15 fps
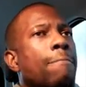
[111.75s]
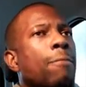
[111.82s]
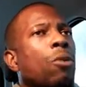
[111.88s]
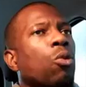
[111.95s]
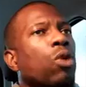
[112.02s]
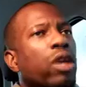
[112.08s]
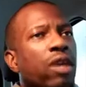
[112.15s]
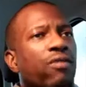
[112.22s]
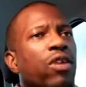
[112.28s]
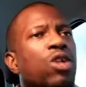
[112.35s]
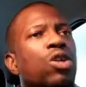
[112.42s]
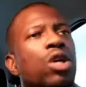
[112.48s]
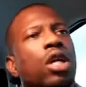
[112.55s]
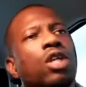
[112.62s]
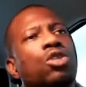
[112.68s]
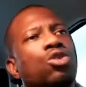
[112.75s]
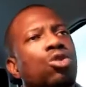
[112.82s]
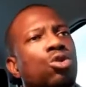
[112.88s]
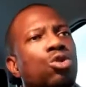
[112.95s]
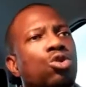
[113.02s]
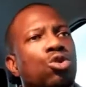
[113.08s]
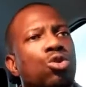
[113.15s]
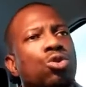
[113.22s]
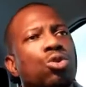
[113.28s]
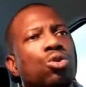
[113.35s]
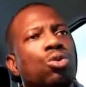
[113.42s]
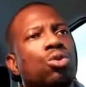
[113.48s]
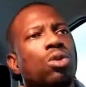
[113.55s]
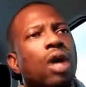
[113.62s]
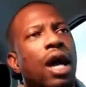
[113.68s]
whatever you can do to
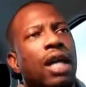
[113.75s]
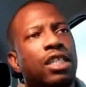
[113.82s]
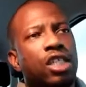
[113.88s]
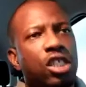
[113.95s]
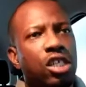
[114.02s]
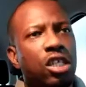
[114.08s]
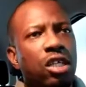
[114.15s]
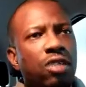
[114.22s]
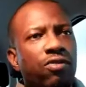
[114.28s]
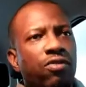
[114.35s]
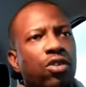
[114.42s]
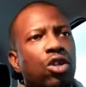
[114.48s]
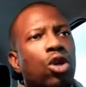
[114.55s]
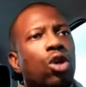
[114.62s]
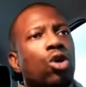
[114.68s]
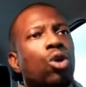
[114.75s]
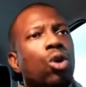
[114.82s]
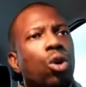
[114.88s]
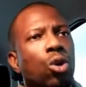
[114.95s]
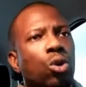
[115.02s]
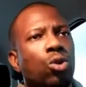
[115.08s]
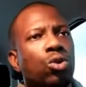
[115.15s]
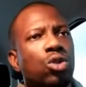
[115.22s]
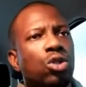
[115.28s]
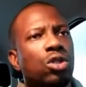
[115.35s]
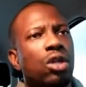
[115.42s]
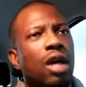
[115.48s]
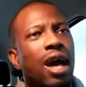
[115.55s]
achieve your goals,